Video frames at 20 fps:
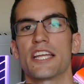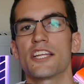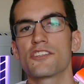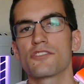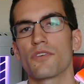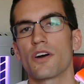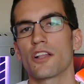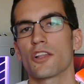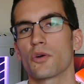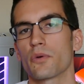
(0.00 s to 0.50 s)

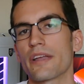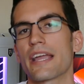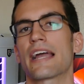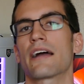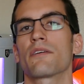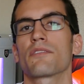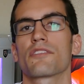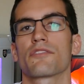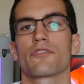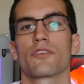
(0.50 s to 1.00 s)
Each follow
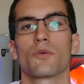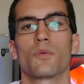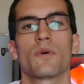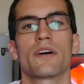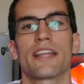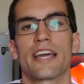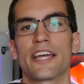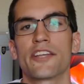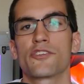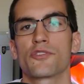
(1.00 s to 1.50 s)
counts for
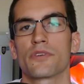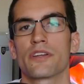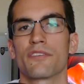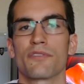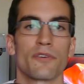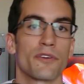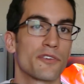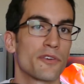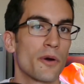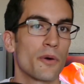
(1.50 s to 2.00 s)
one entry
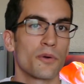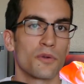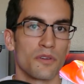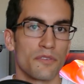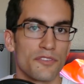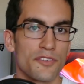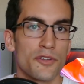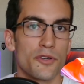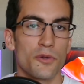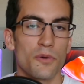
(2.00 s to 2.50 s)
for a total
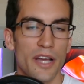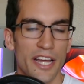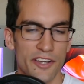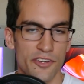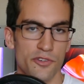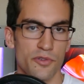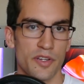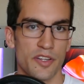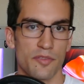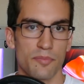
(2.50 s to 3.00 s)
of two
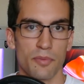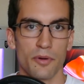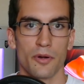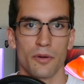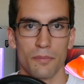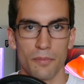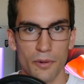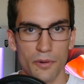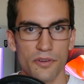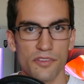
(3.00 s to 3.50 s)
entries
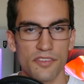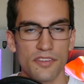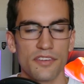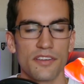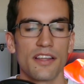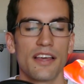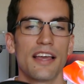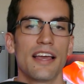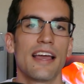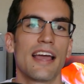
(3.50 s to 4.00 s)
per
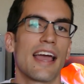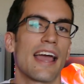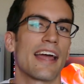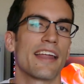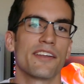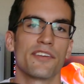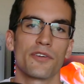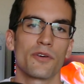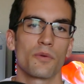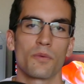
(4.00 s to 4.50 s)
person,
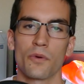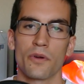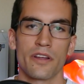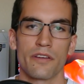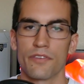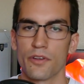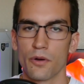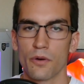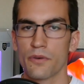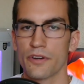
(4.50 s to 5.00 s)
and don't worry,
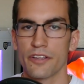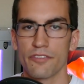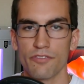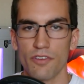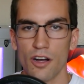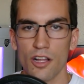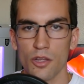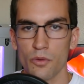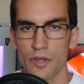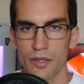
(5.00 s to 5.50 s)
if you're already
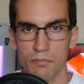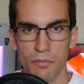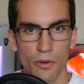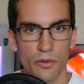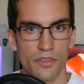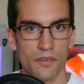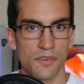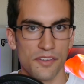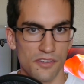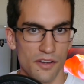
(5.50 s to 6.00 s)
following
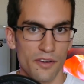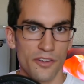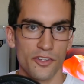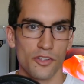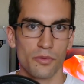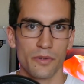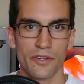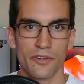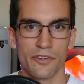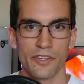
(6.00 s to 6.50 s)
both of us on
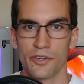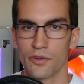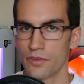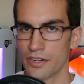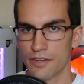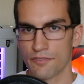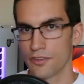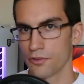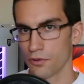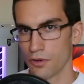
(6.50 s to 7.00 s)
Twitter, you
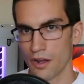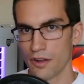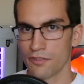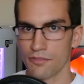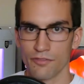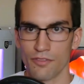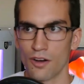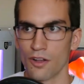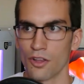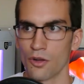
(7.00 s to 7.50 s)
don't have to
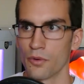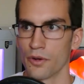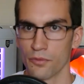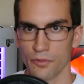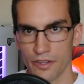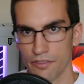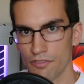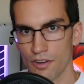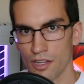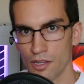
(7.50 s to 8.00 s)
unfollow and
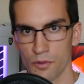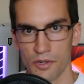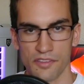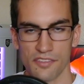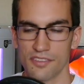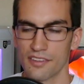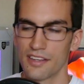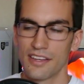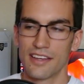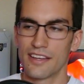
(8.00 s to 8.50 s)
refollow
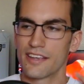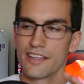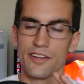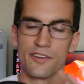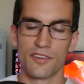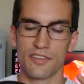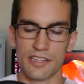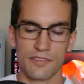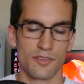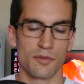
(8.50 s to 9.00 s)
us,
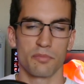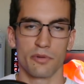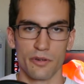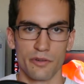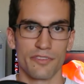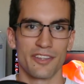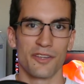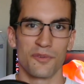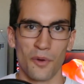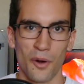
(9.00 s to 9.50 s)
you just have to
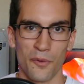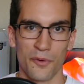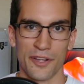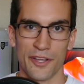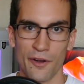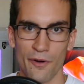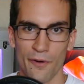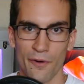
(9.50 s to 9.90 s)
prove that you already